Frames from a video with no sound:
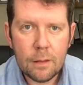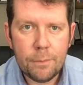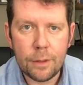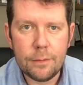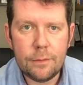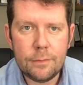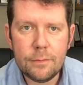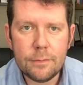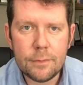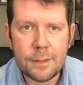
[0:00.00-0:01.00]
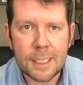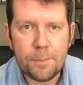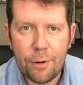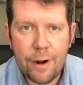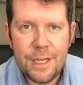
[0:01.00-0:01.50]
But
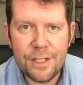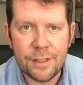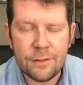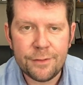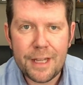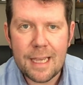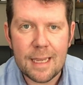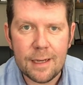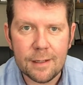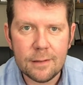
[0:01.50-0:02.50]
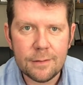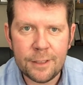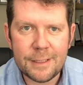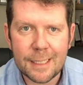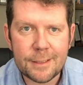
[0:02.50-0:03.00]
desperation, need,
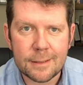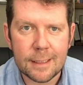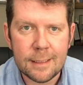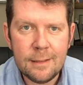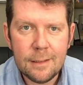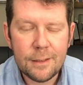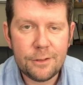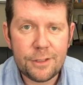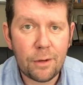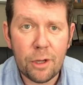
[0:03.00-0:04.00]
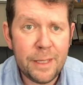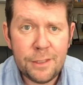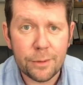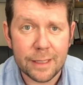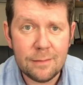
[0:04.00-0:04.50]
necessity, they just don't come
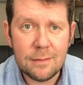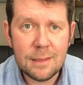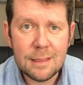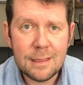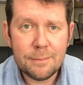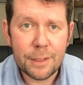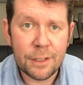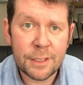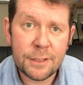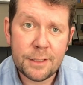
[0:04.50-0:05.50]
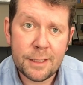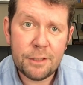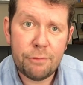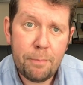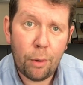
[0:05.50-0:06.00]
into it. Because as
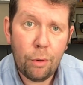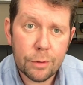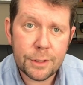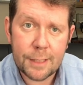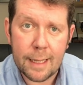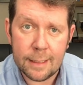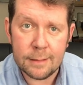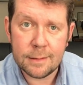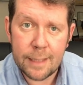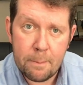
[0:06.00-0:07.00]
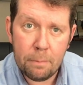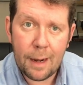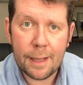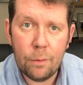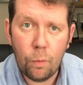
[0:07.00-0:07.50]
this report says in
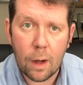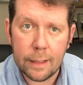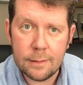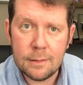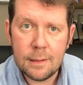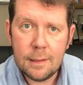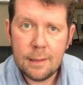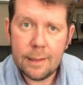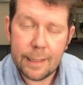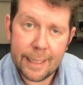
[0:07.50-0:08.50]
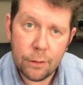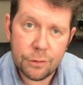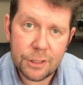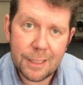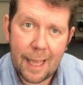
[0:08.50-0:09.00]
black and white, in
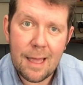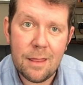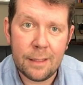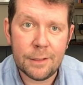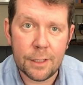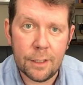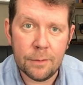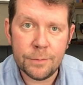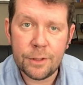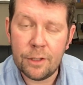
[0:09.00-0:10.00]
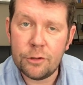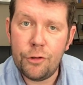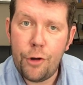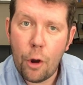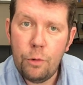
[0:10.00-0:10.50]
unscathing terms, there's
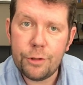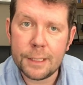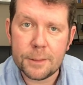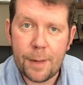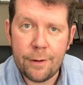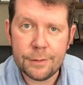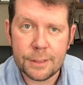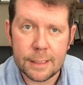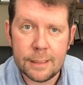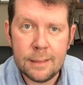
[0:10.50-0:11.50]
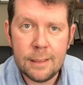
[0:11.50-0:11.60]
no transparency.